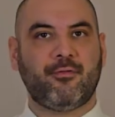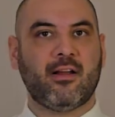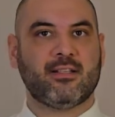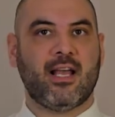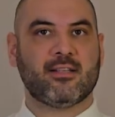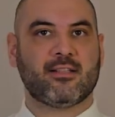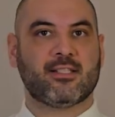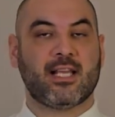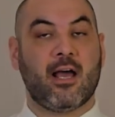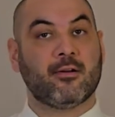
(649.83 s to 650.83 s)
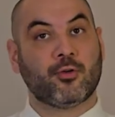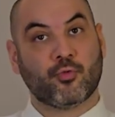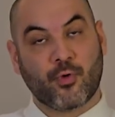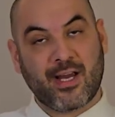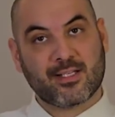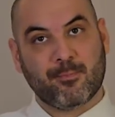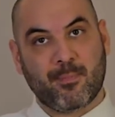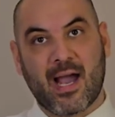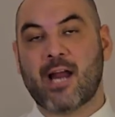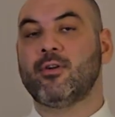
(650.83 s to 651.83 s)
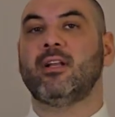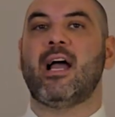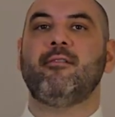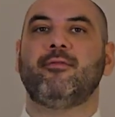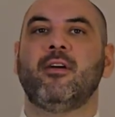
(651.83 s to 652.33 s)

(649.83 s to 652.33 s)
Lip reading: fantastic sound, great battery life.